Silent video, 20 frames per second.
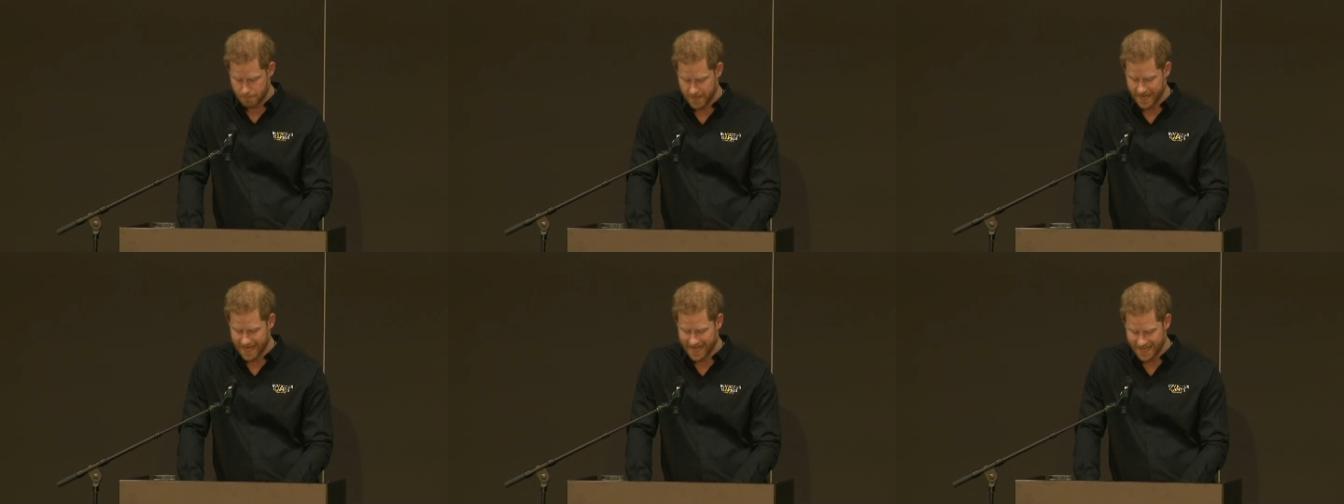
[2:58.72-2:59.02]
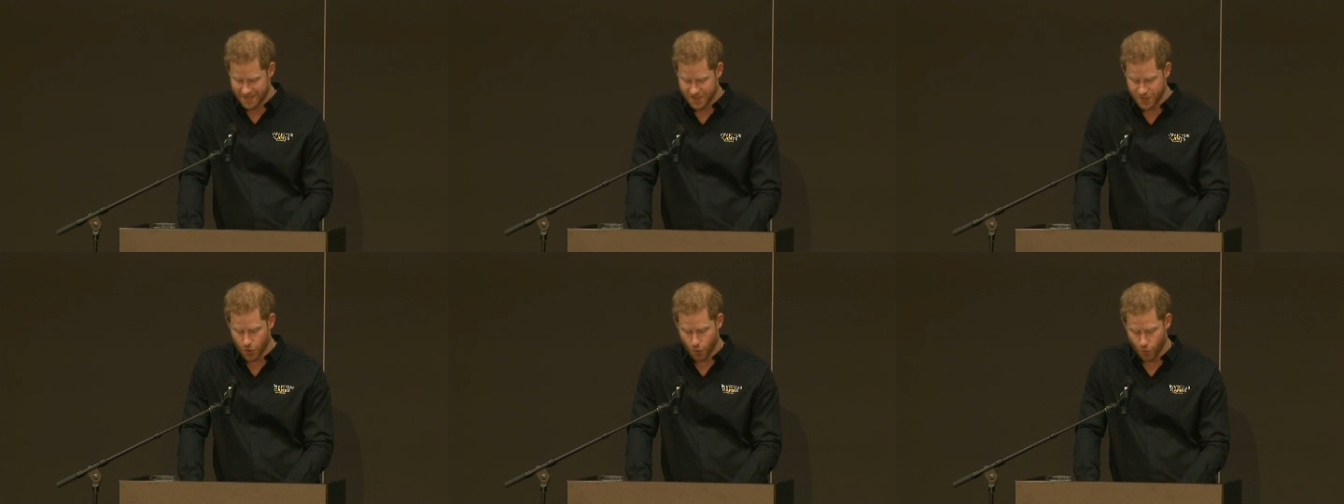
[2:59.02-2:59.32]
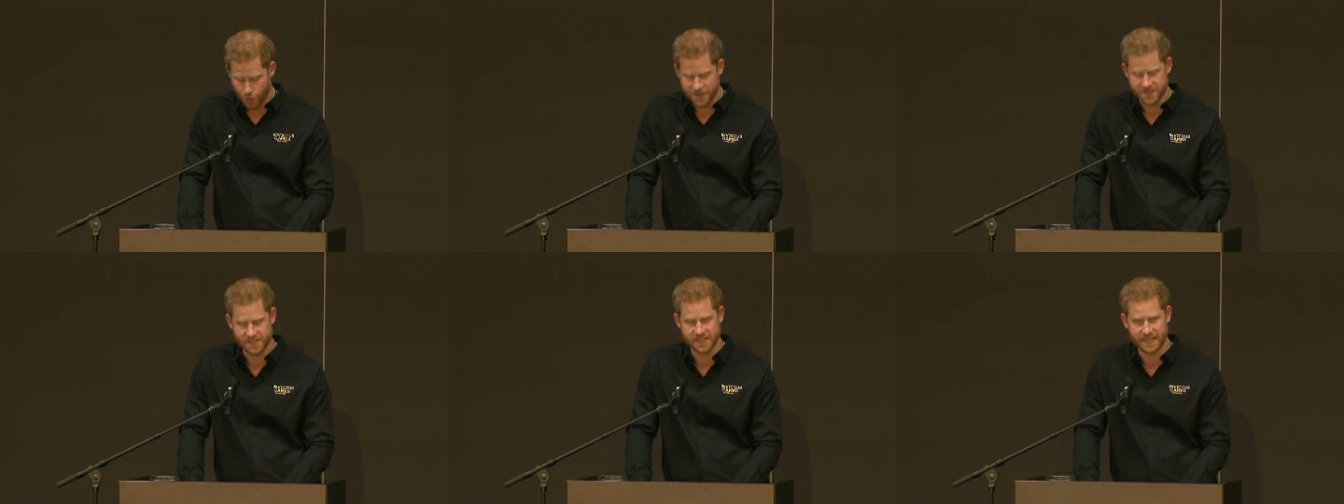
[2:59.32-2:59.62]
It is your
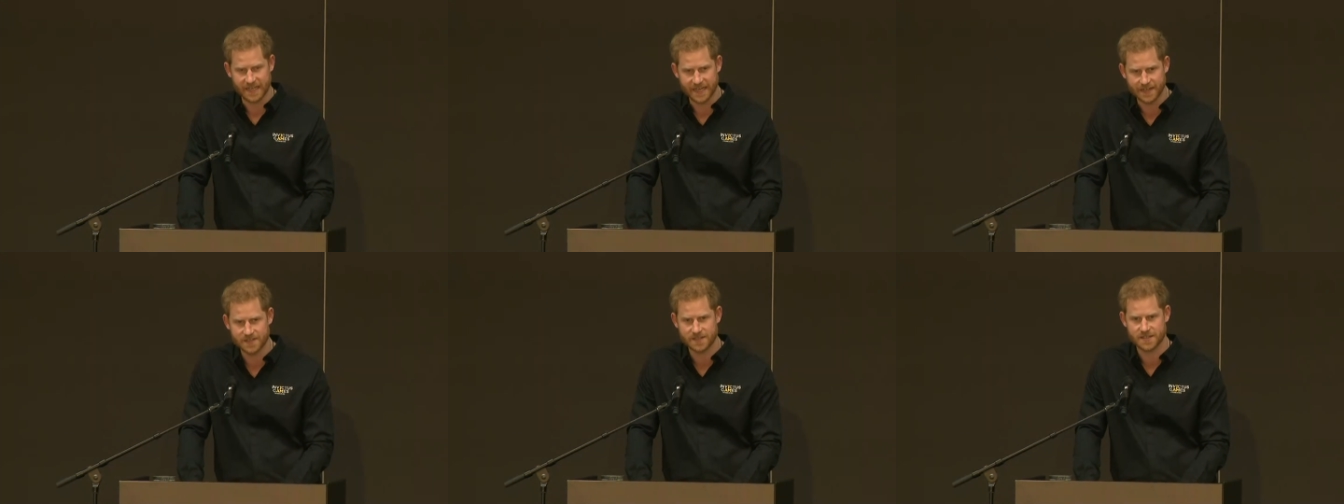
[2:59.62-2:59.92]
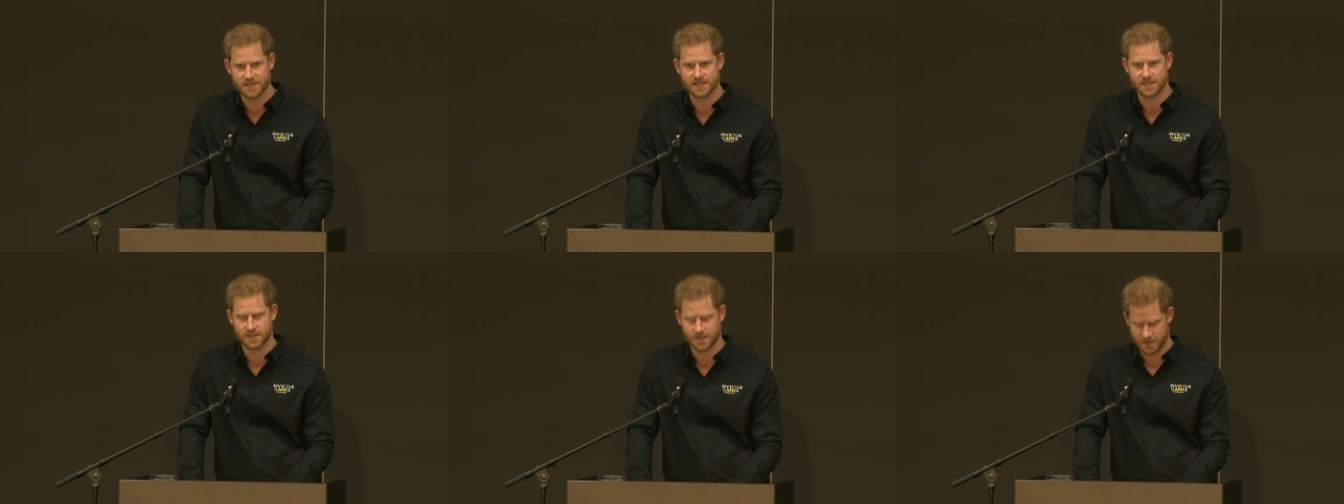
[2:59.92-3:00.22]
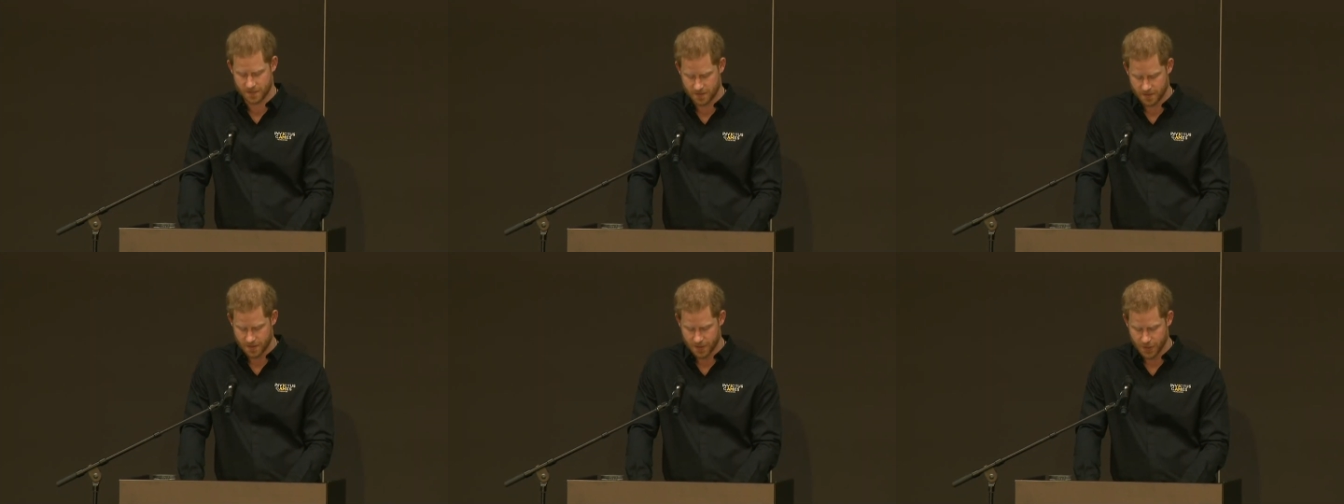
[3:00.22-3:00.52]

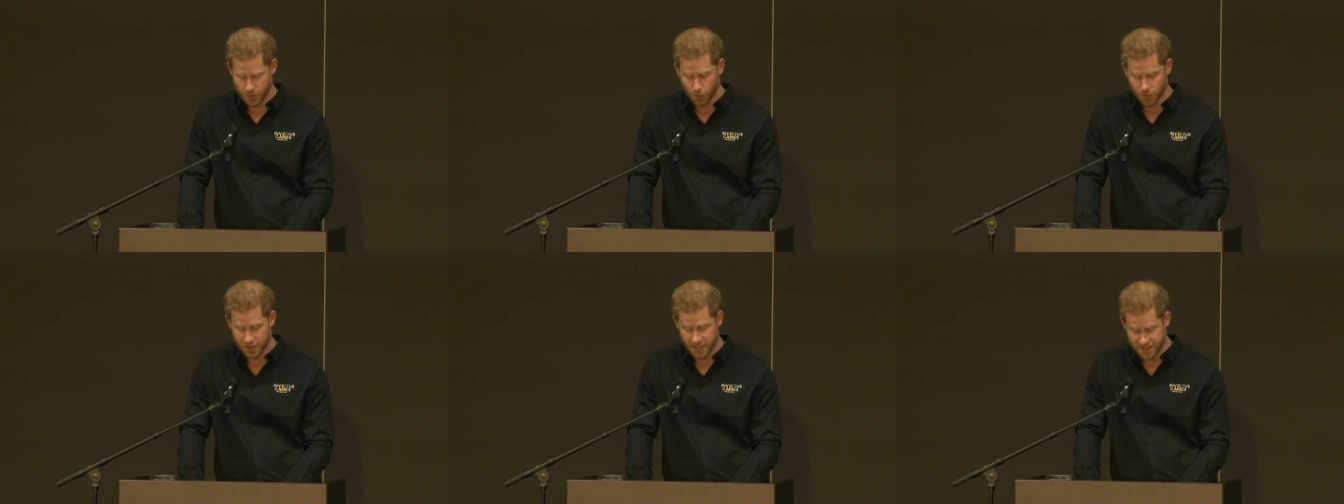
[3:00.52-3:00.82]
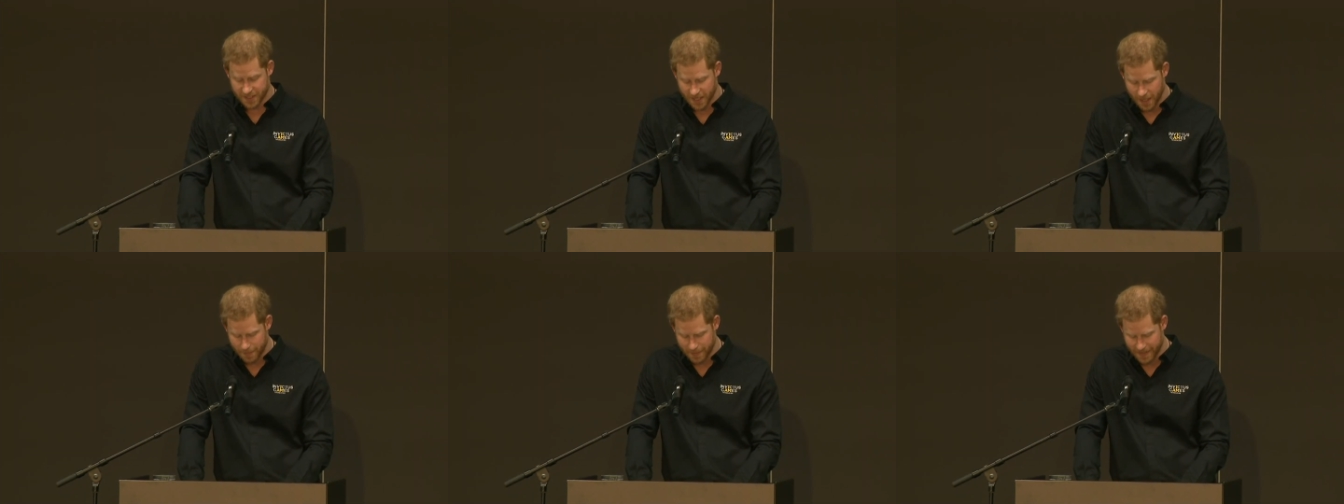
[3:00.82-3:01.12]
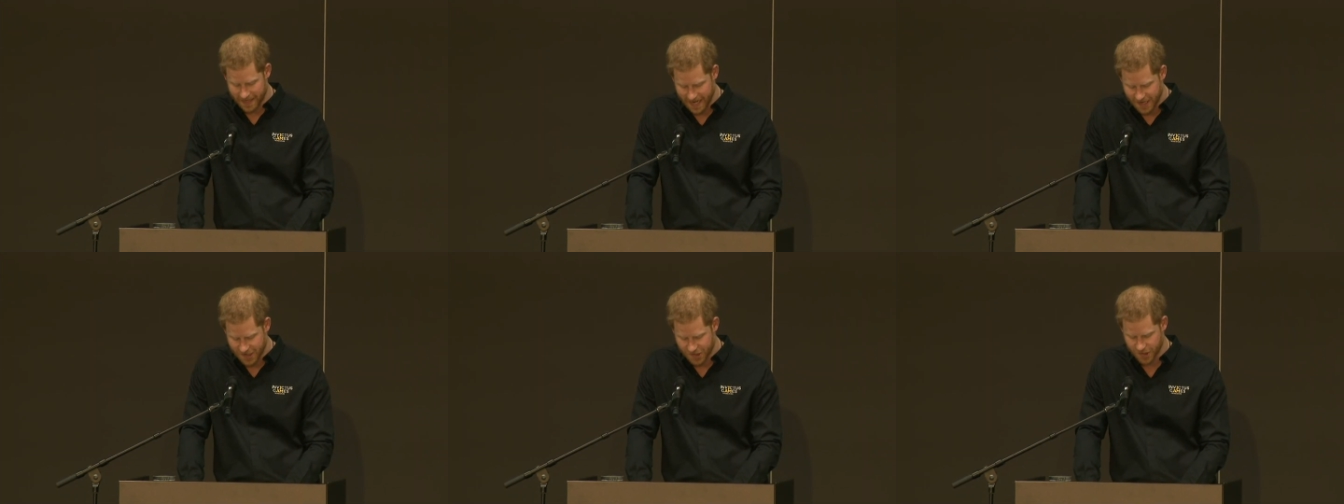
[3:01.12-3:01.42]
resilience, your
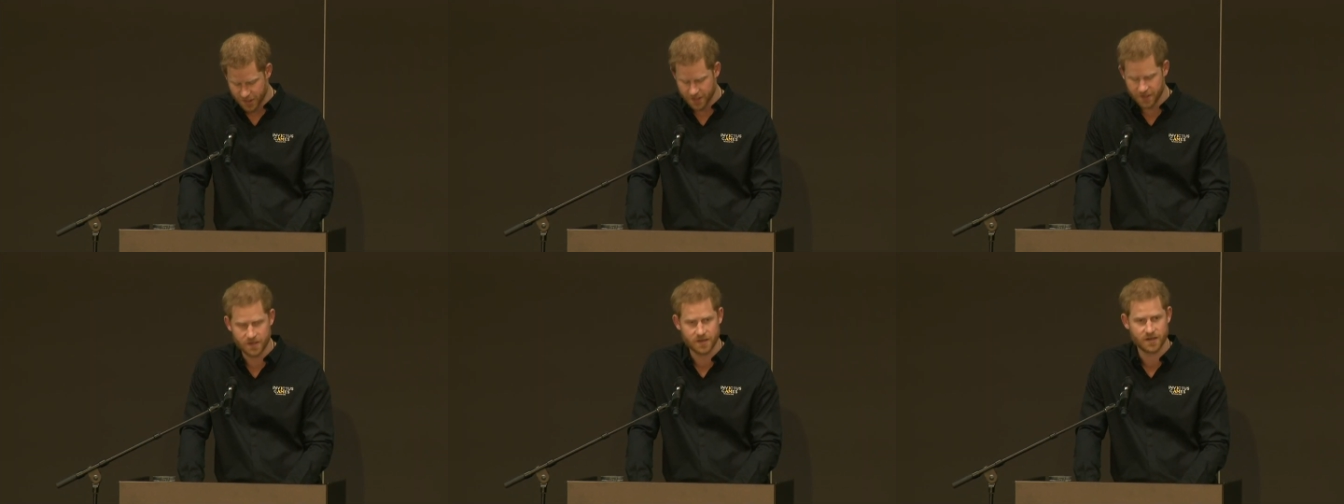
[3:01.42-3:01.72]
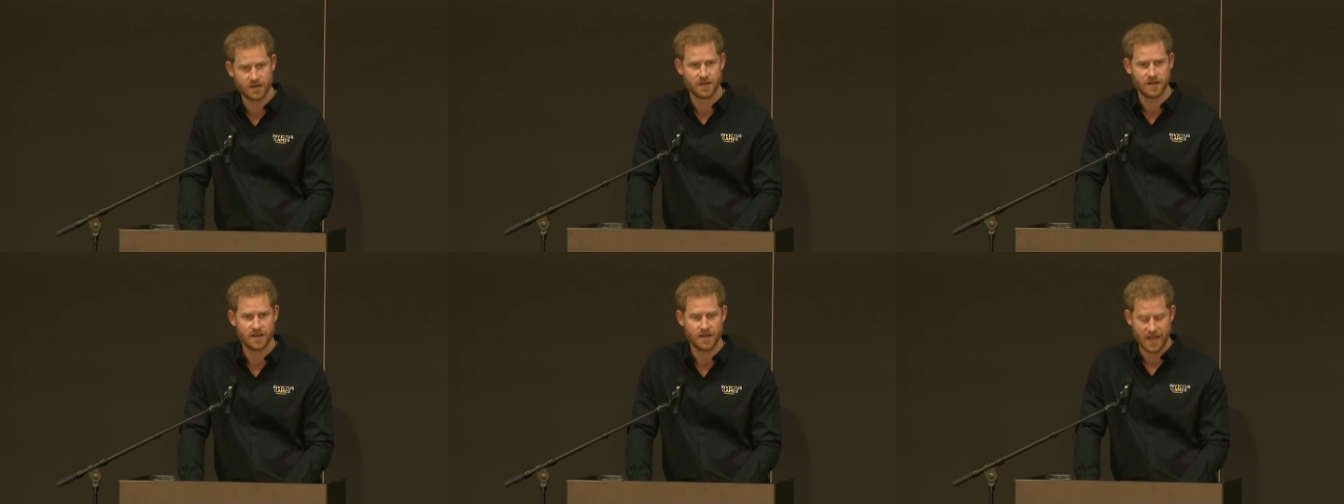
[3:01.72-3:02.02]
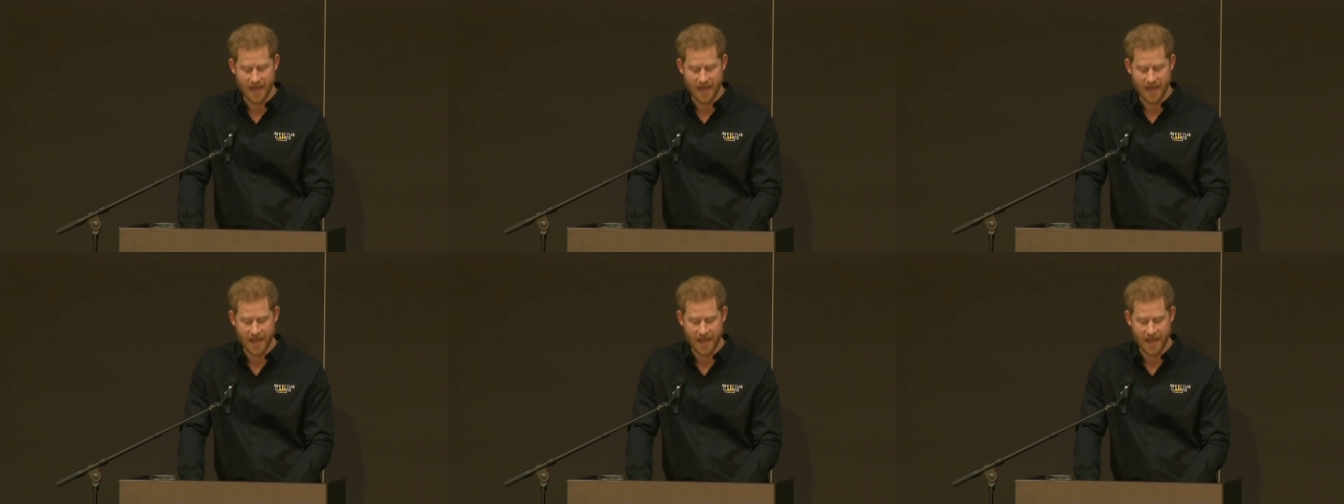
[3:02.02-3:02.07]
determination,